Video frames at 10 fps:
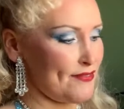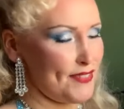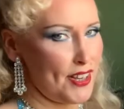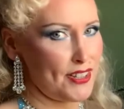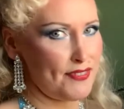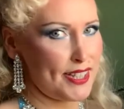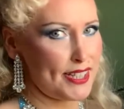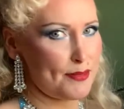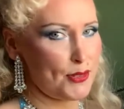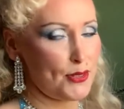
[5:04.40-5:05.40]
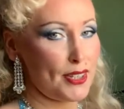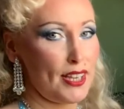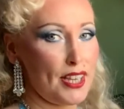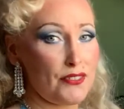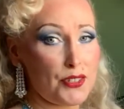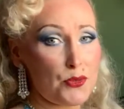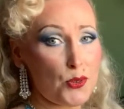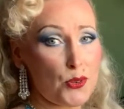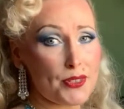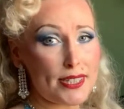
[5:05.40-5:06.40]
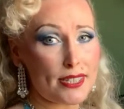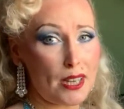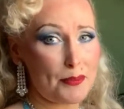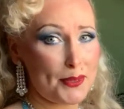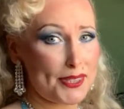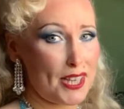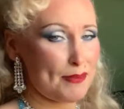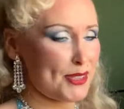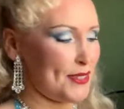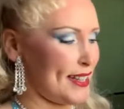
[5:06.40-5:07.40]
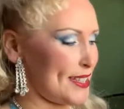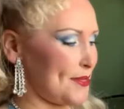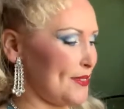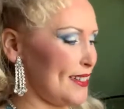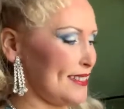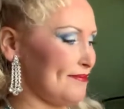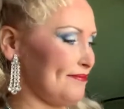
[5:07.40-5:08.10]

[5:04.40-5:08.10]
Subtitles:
are very, very smooth. I've only worn these a couple of times, so that's why.